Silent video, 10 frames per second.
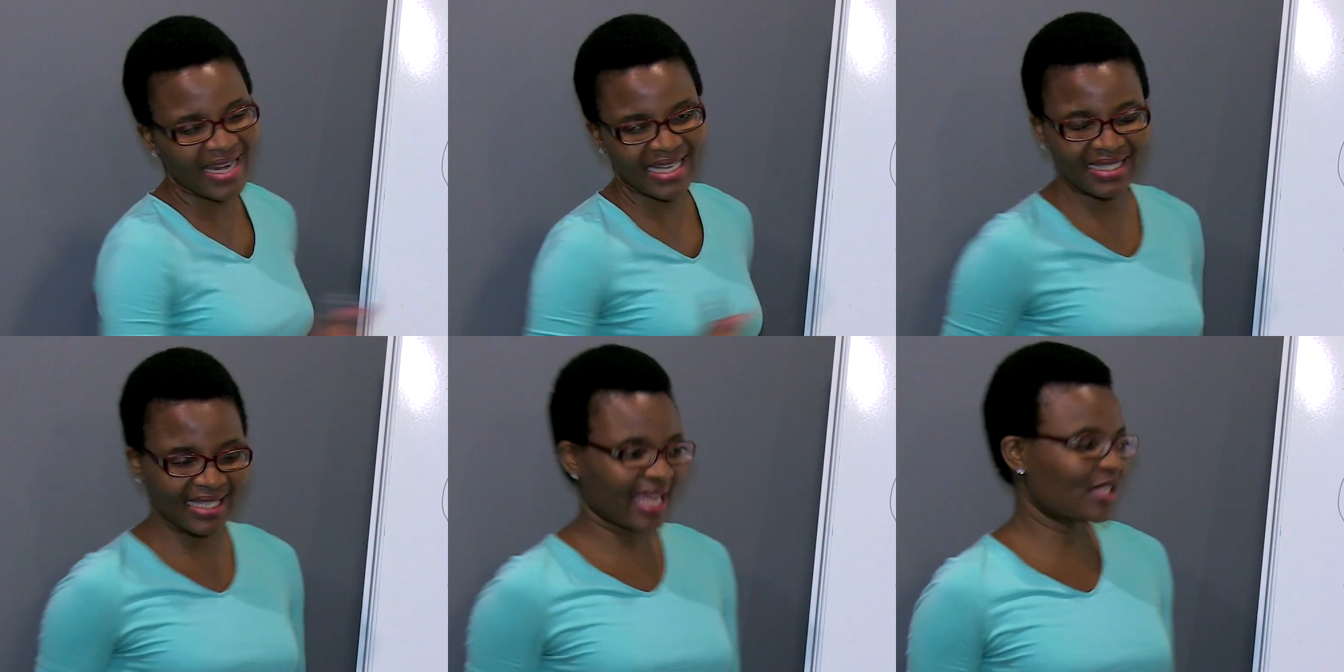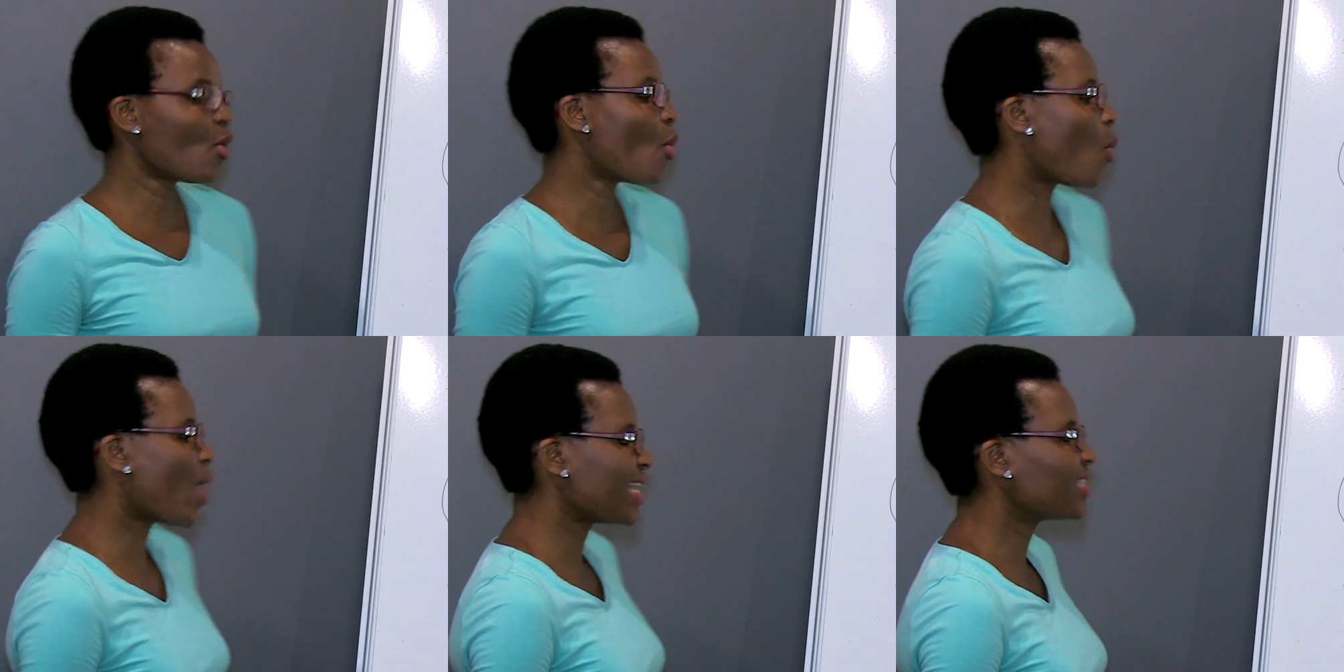understand
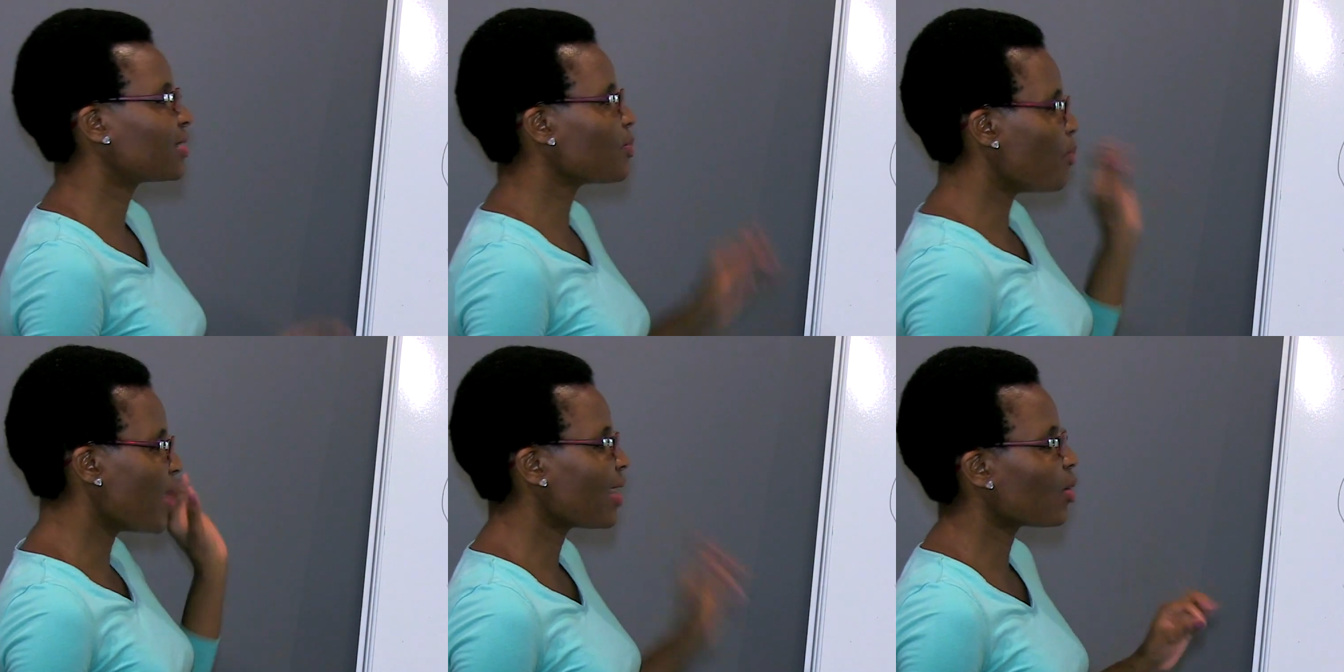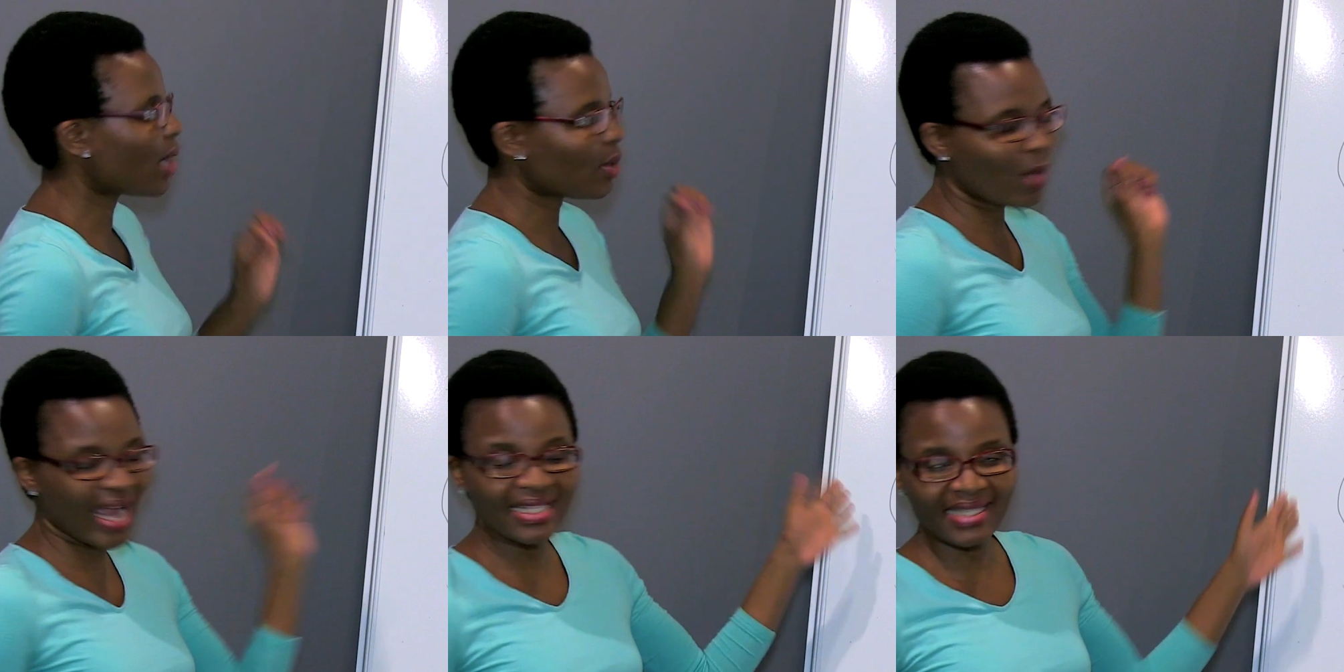why
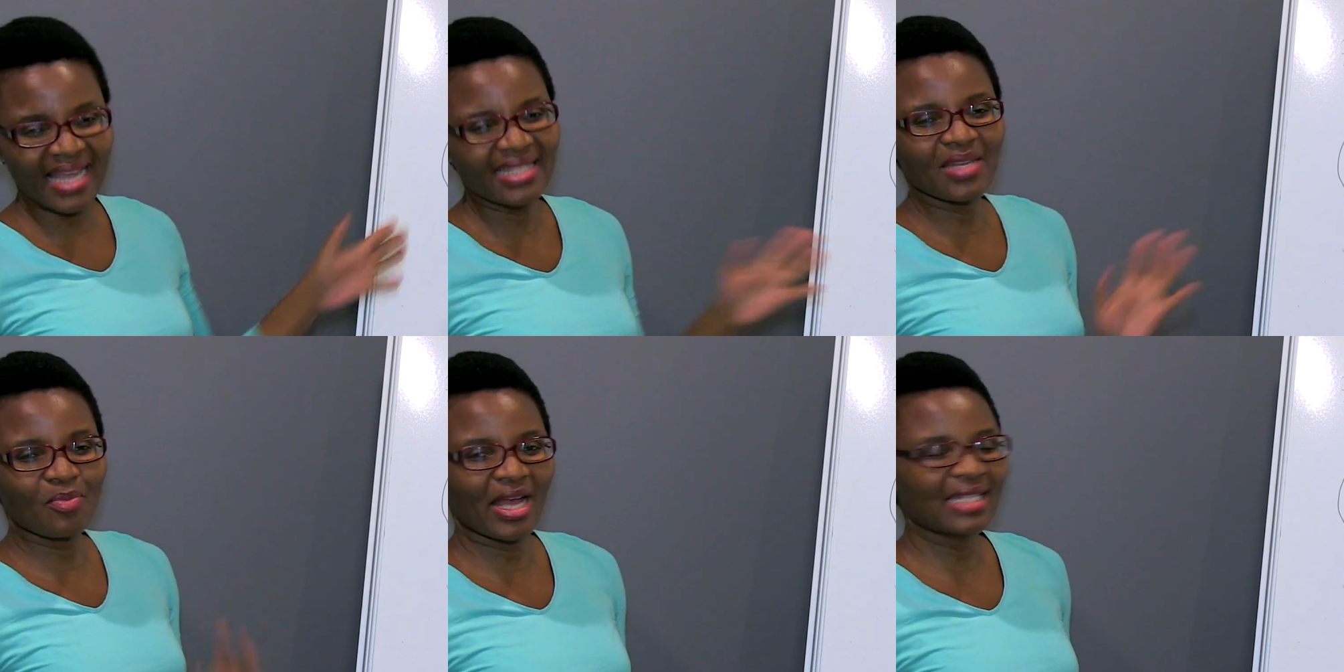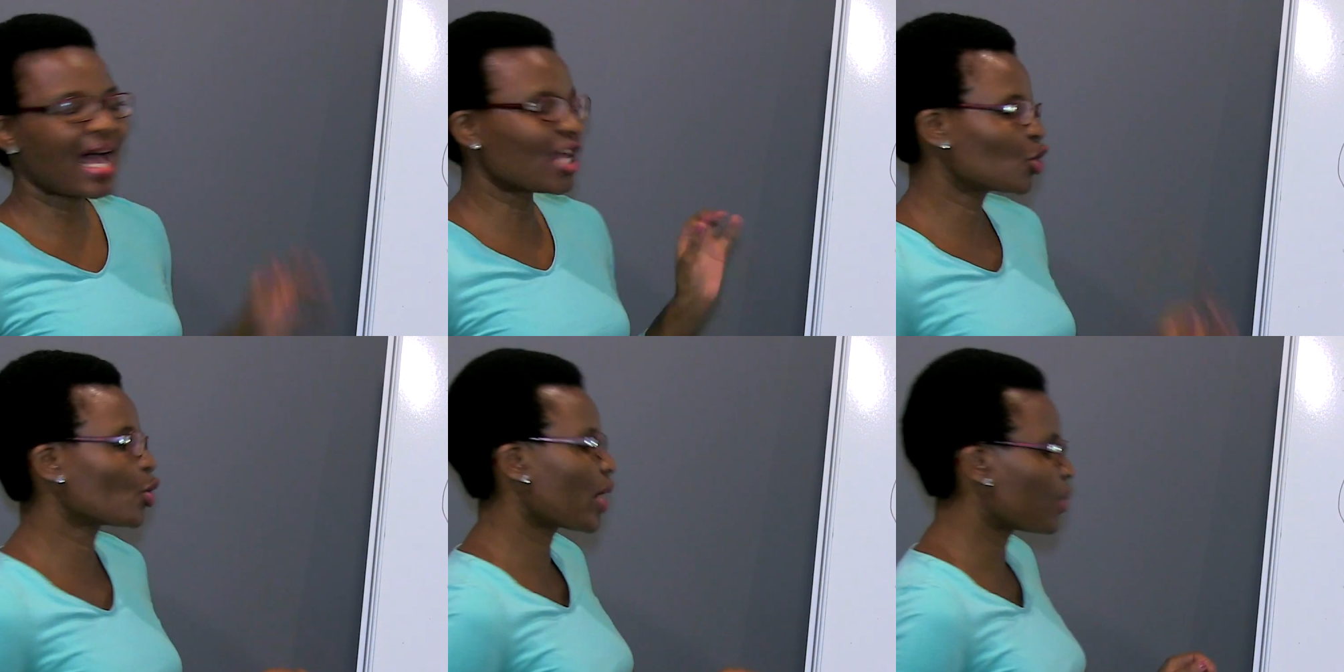signs in math are
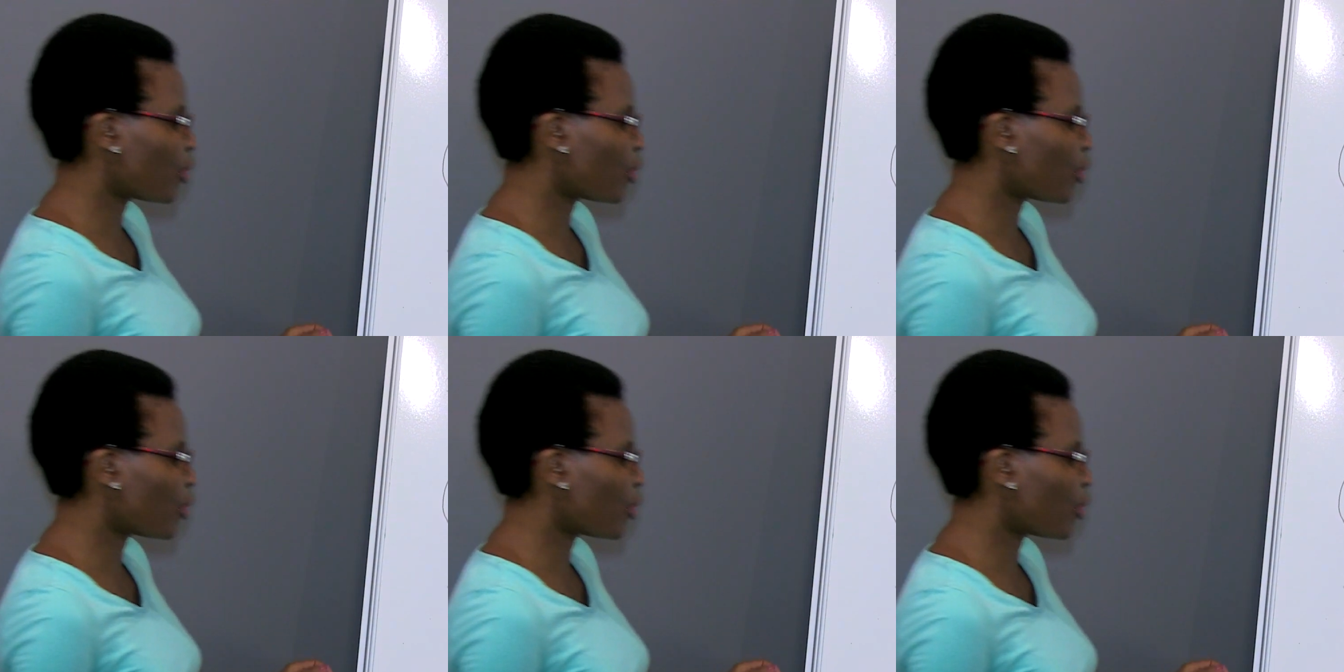so